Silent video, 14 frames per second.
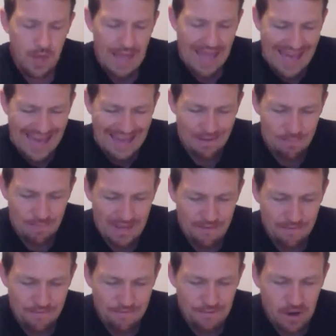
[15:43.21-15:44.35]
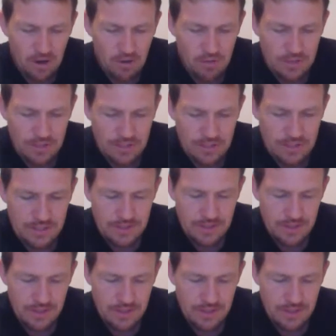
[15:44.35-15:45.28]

had been faultless,